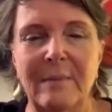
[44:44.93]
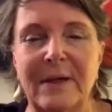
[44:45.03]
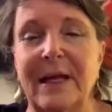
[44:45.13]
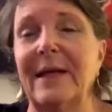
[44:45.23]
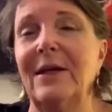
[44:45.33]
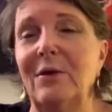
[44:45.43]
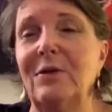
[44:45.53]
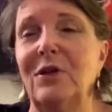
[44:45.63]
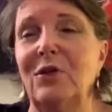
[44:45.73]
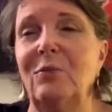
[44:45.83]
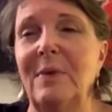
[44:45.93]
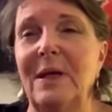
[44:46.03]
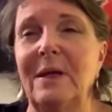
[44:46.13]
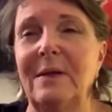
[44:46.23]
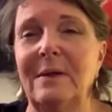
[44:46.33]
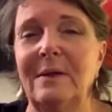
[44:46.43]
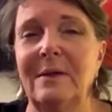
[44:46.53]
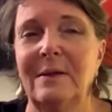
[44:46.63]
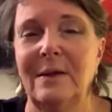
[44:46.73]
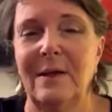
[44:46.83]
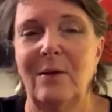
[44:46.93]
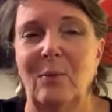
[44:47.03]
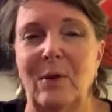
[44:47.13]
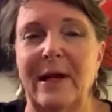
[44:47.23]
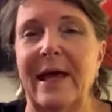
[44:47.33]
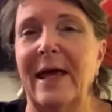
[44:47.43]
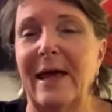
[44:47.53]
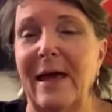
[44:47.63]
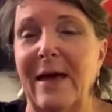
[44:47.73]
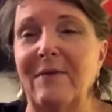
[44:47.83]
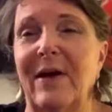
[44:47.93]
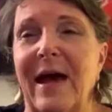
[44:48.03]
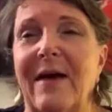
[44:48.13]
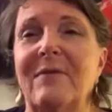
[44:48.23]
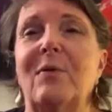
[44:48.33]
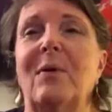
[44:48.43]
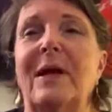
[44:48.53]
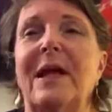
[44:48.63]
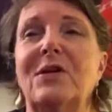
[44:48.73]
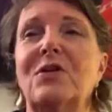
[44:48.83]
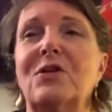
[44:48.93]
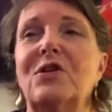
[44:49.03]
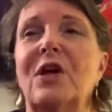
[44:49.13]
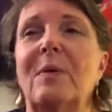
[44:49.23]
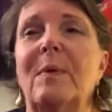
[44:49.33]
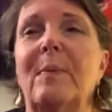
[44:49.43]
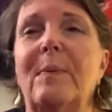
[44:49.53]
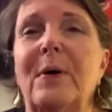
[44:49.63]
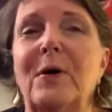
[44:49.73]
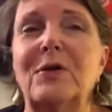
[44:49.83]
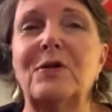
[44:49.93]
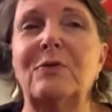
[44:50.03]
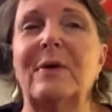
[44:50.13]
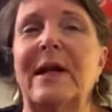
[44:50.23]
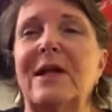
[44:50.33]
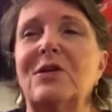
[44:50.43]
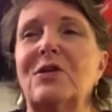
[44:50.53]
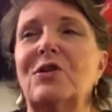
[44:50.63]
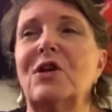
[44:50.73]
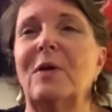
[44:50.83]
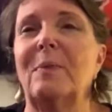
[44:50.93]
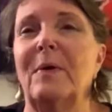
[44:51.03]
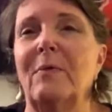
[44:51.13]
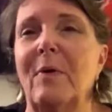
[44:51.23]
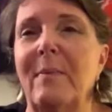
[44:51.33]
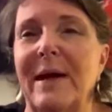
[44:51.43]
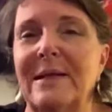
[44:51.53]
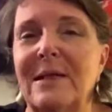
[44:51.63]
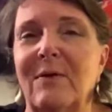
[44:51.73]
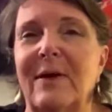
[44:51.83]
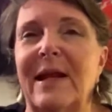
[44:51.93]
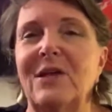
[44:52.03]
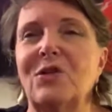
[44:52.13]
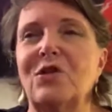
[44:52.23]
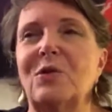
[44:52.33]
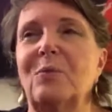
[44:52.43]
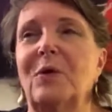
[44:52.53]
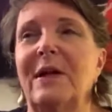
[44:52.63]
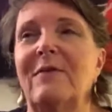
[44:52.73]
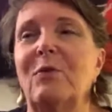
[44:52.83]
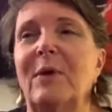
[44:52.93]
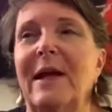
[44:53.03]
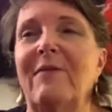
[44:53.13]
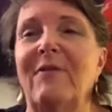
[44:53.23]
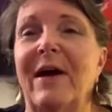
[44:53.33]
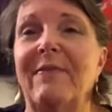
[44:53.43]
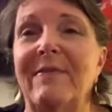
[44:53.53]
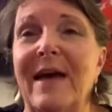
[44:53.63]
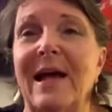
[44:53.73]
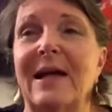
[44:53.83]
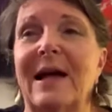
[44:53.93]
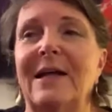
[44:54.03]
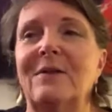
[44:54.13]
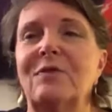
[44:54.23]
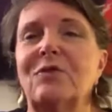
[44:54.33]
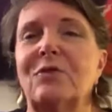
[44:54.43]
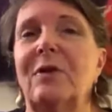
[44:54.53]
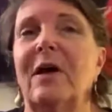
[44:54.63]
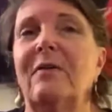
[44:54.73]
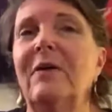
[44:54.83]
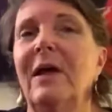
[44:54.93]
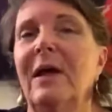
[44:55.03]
But I know that you mean, will I ever have a relationship, a personal relationship, a romantic relationship, whatever? Will I find that kind of true love?